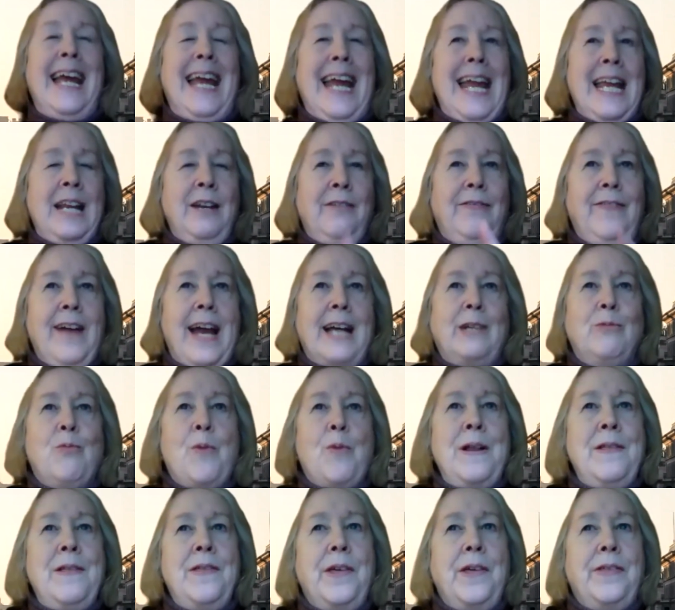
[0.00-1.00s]
And in fact,
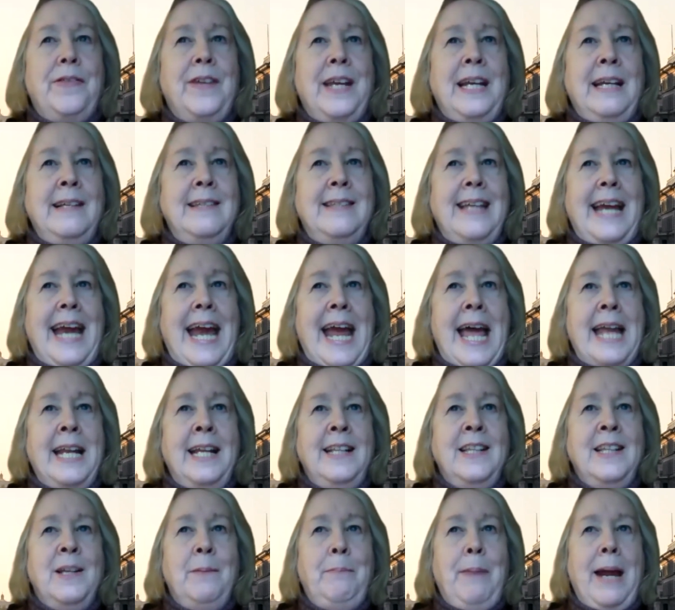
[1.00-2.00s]
one of the things they had
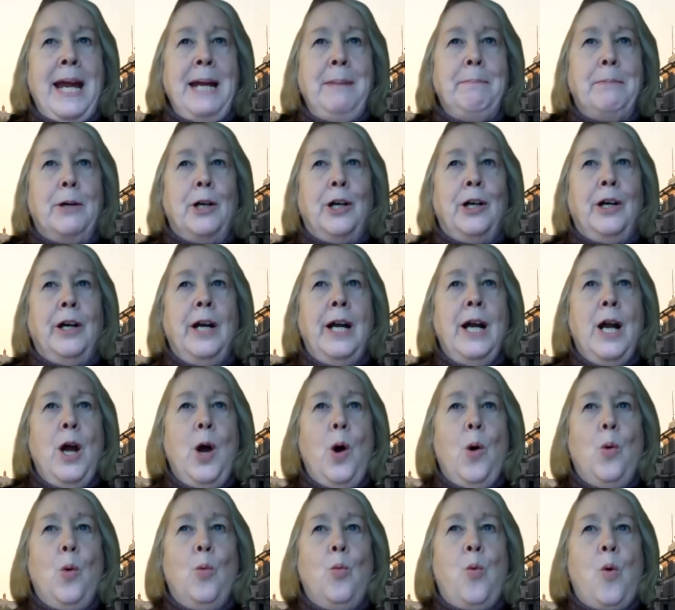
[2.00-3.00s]
in the paper
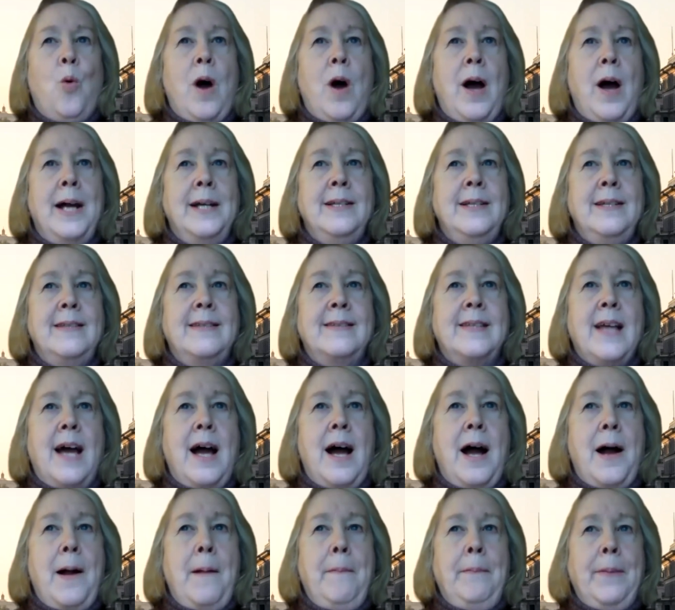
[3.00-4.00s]
was
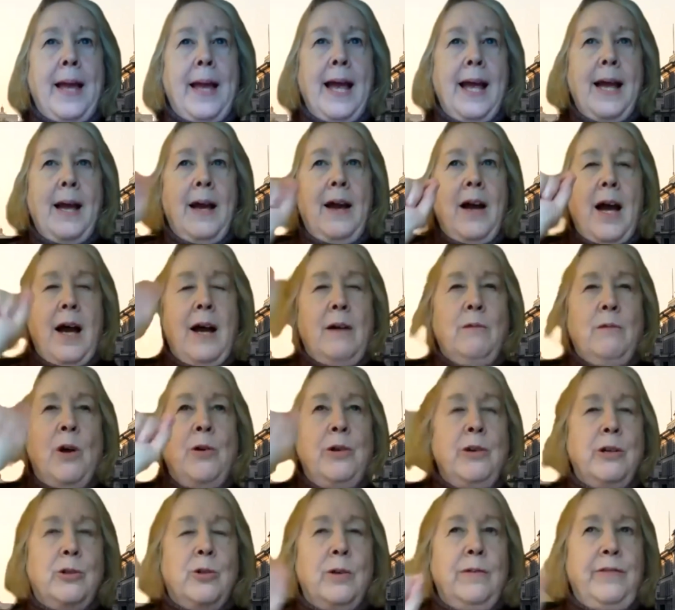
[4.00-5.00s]

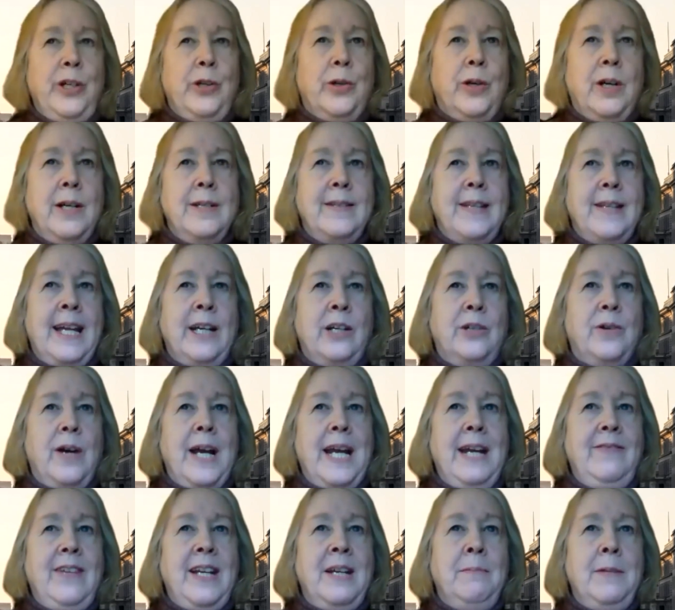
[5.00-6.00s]
rotogravures, engraved
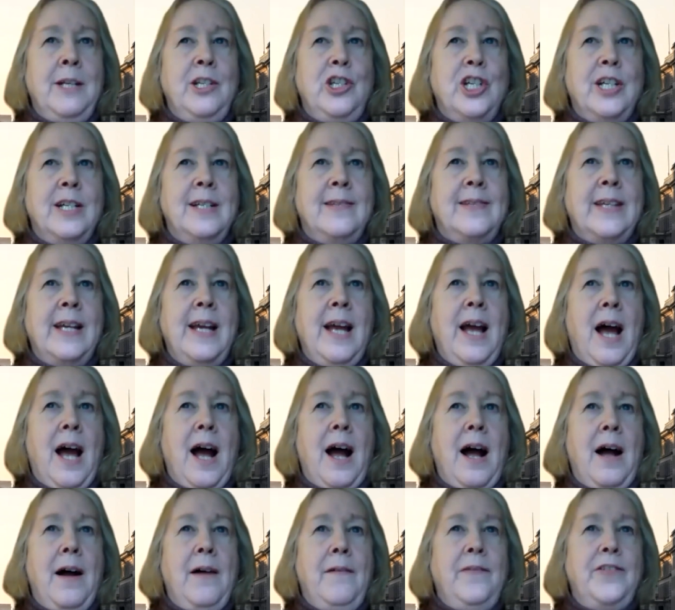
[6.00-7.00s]
images of
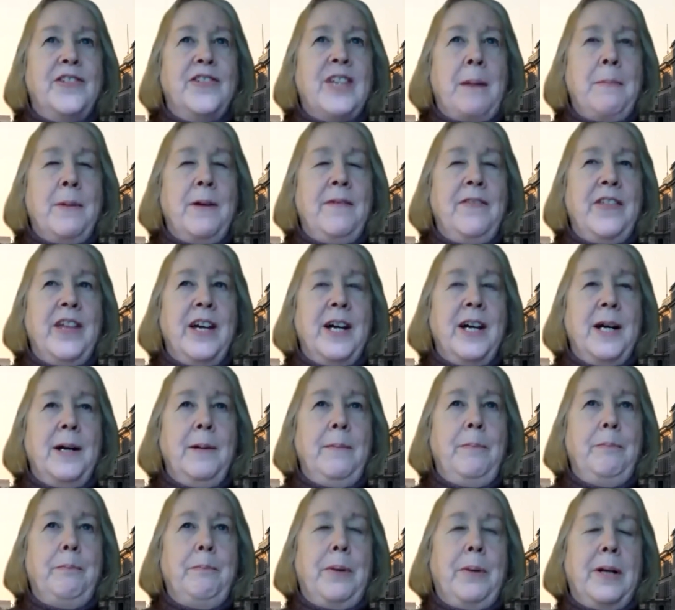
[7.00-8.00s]
some of
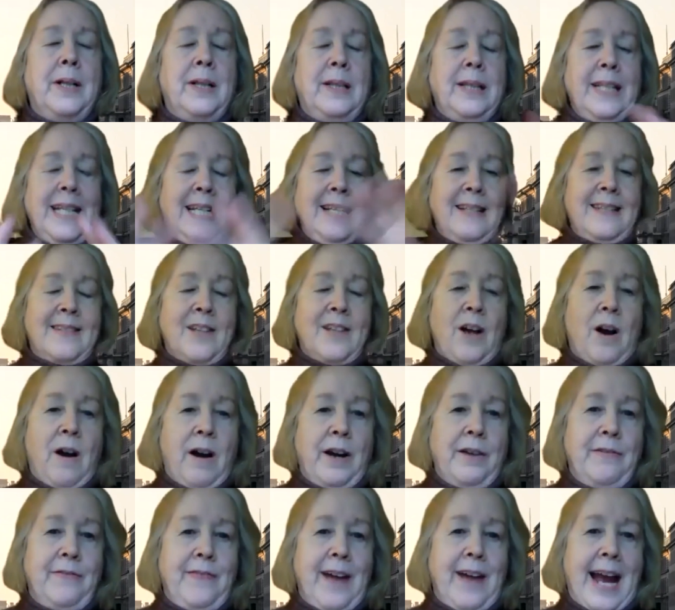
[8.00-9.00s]
the police
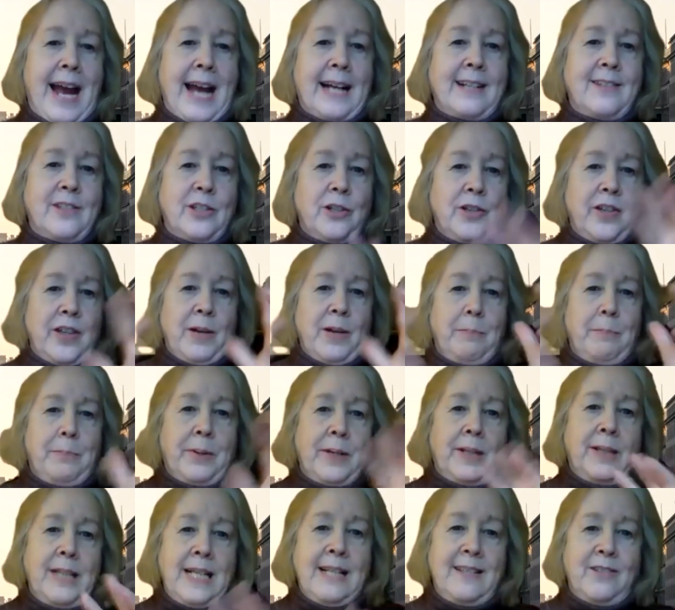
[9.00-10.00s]
artifacts or the
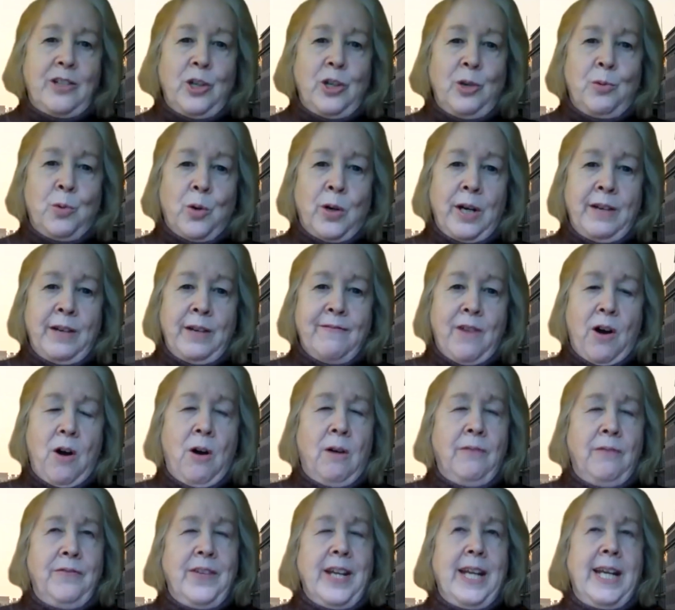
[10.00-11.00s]
police who were
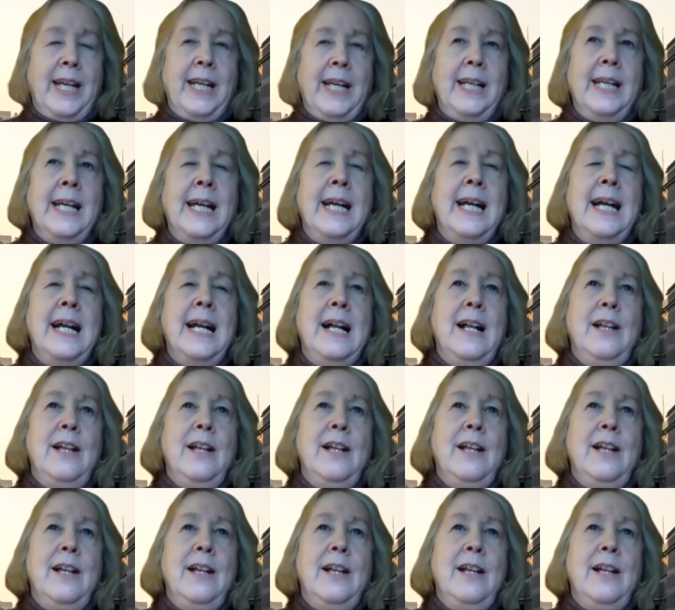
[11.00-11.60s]
involved in it.